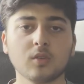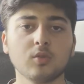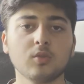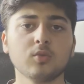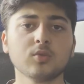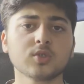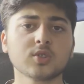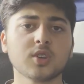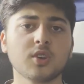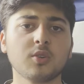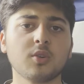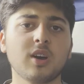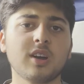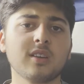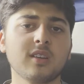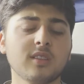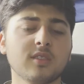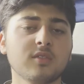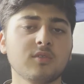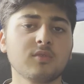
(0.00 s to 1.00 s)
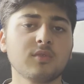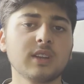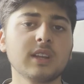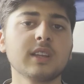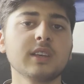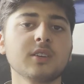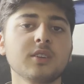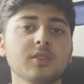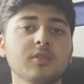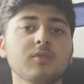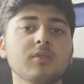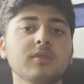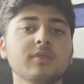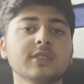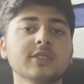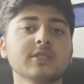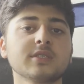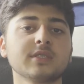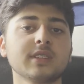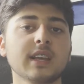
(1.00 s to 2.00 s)
Also, another really good
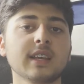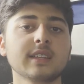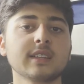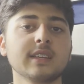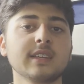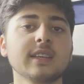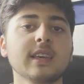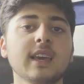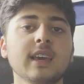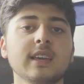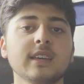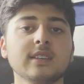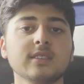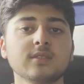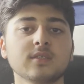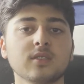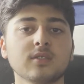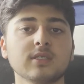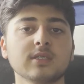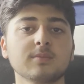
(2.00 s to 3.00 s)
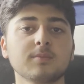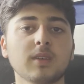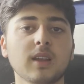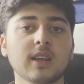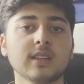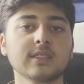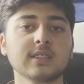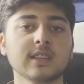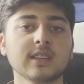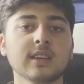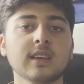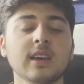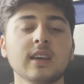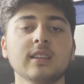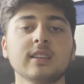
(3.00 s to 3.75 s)
revision technique is known as blurting.